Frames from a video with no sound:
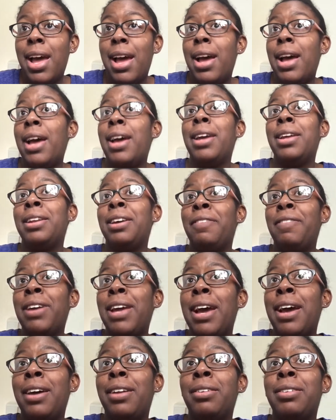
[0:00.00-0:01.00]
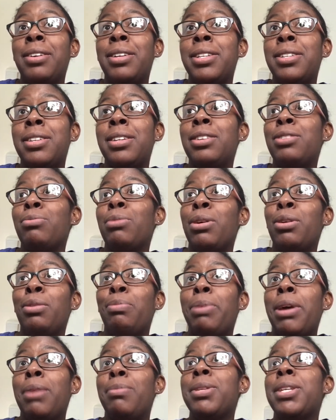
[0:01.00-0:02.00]
I ain't never got a 6-roll of
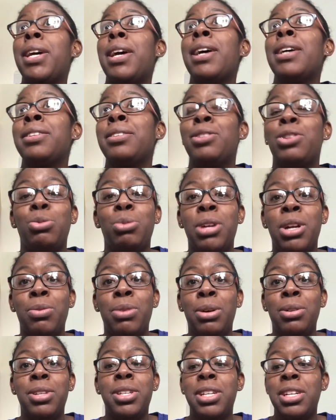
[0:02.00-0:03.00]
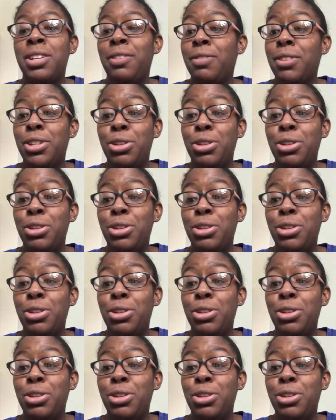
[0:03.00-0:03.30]
paper towels and 12-roll of tissue for